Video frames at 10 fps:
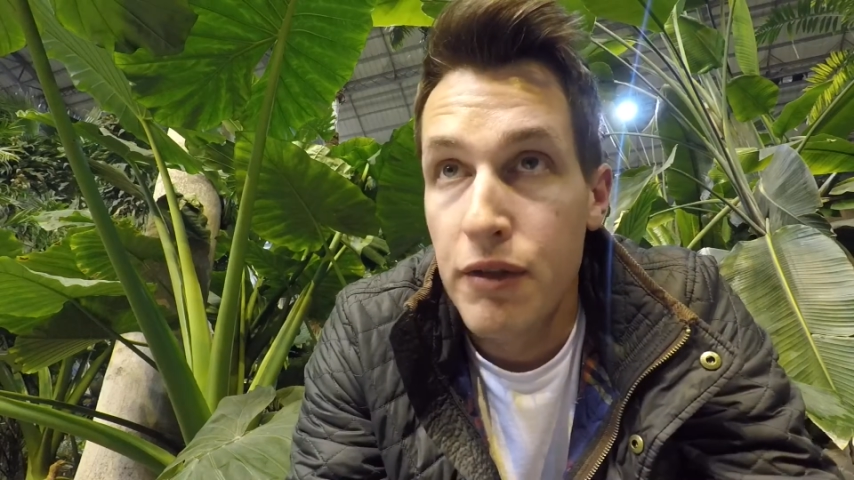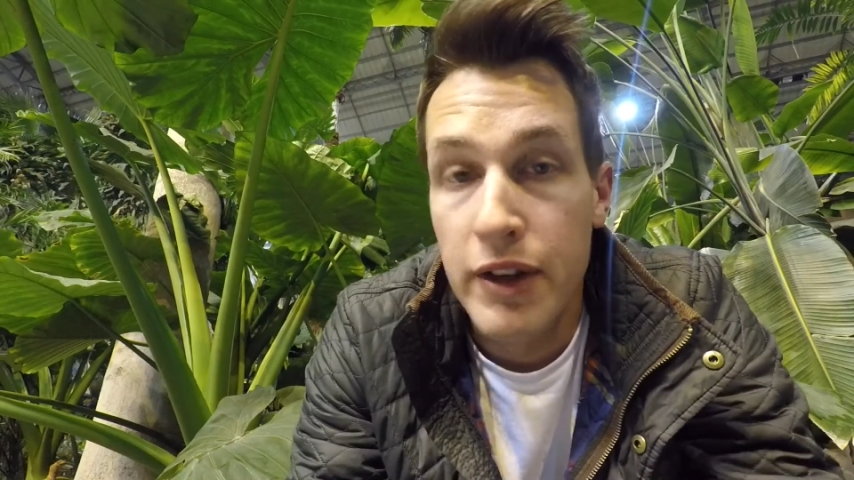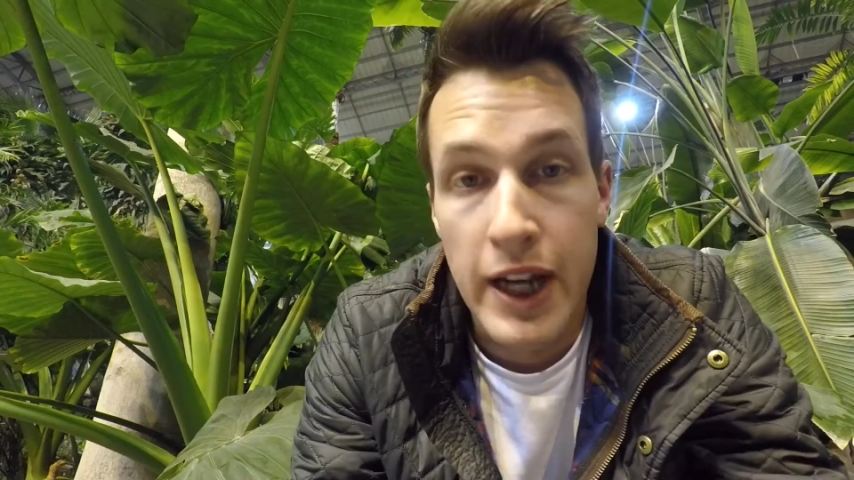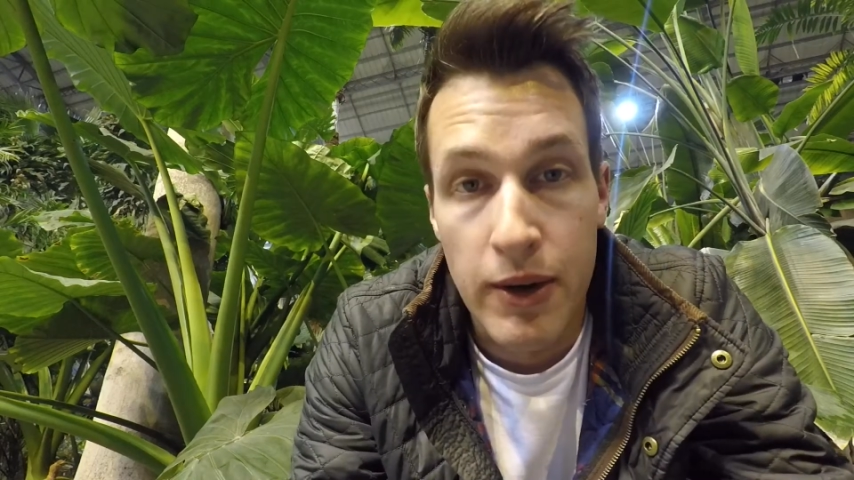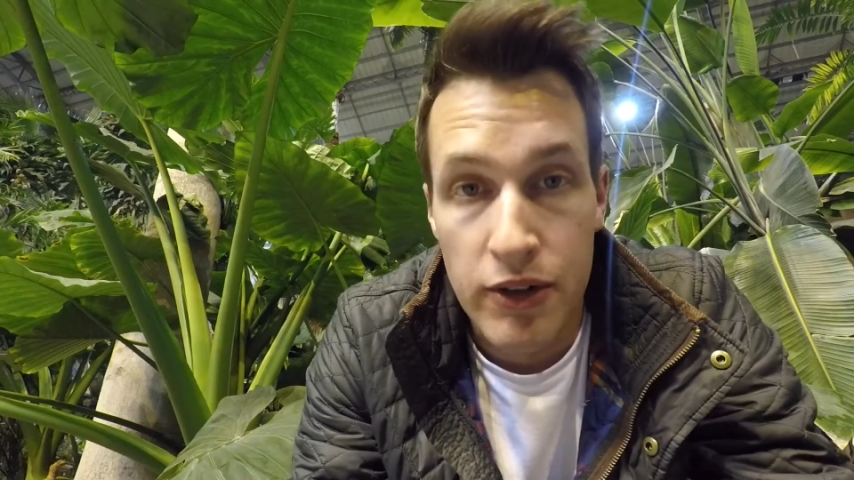
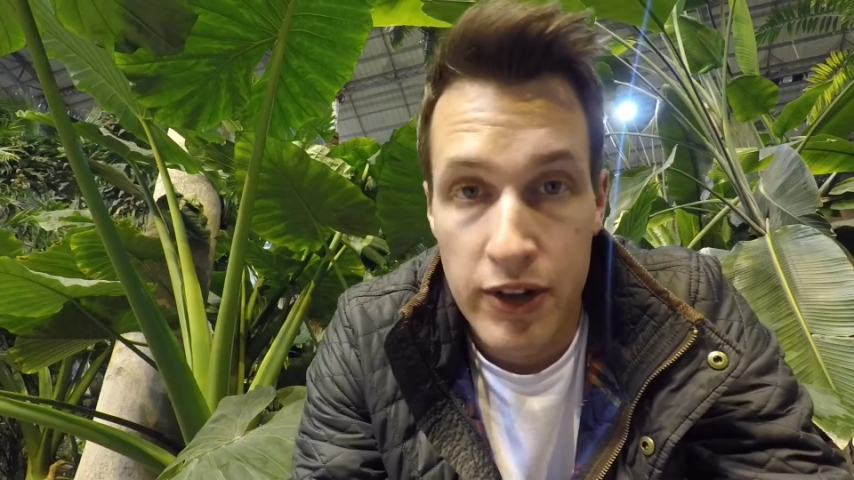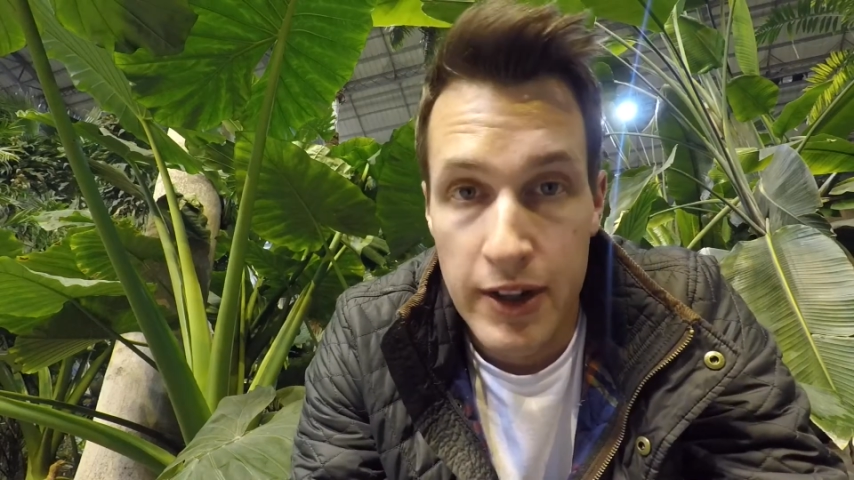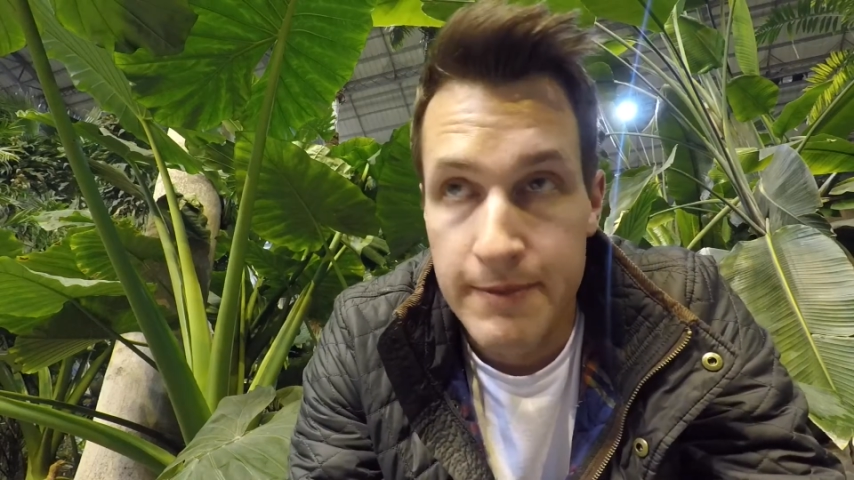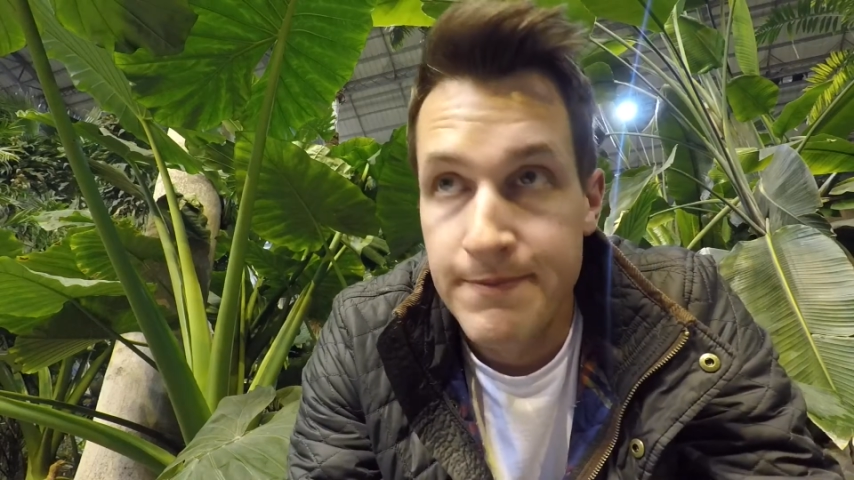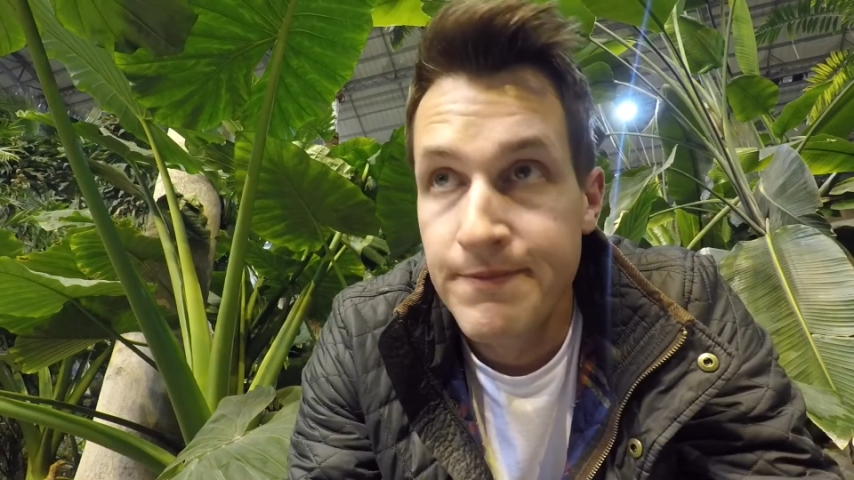three hours
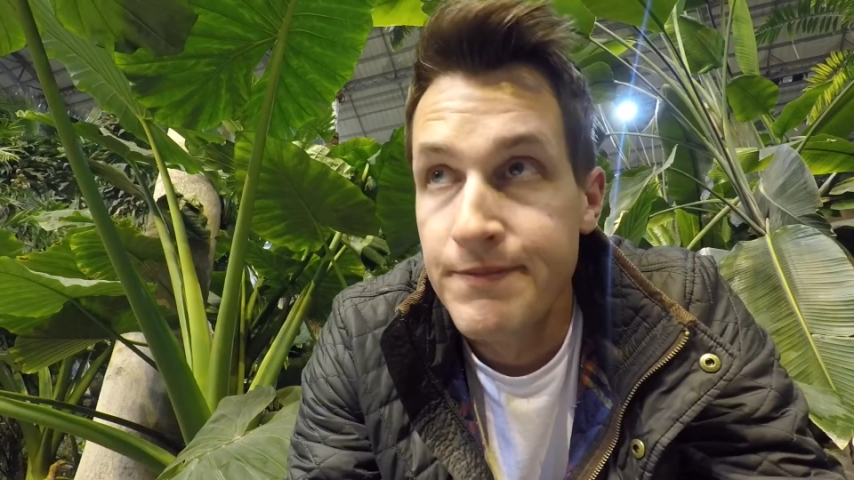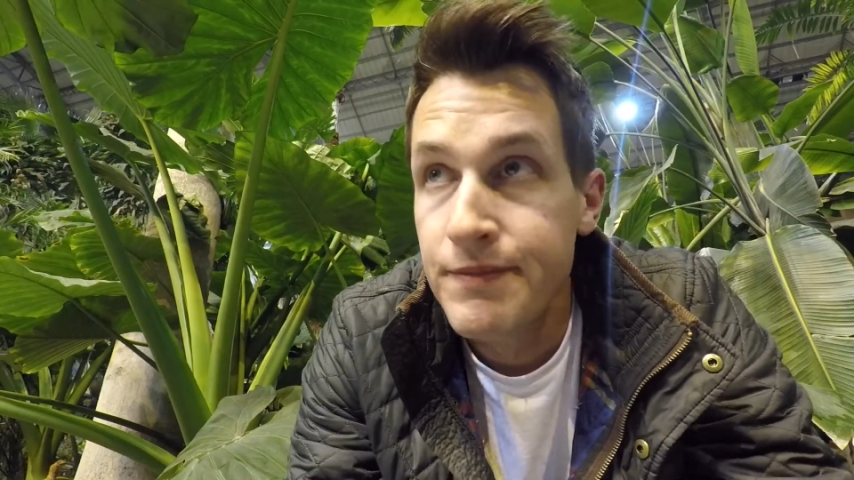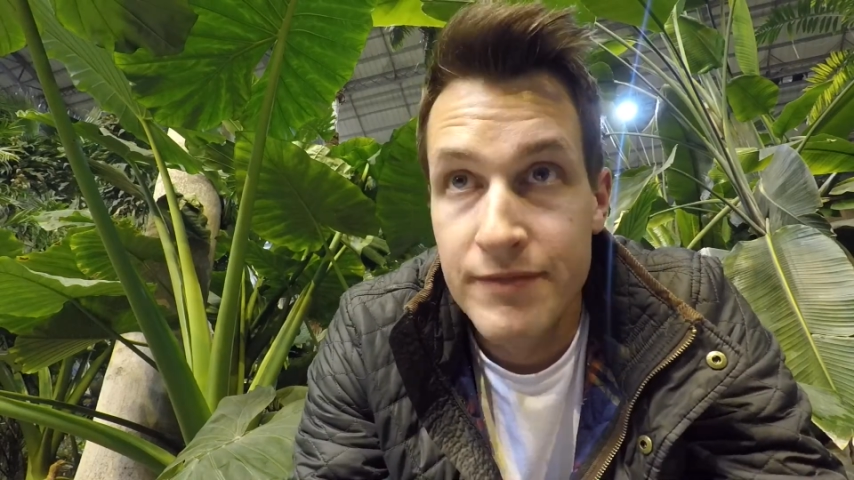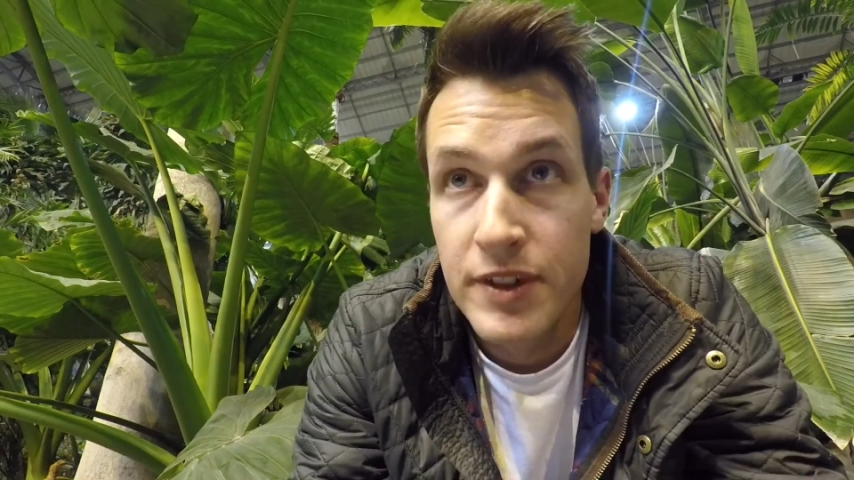yet.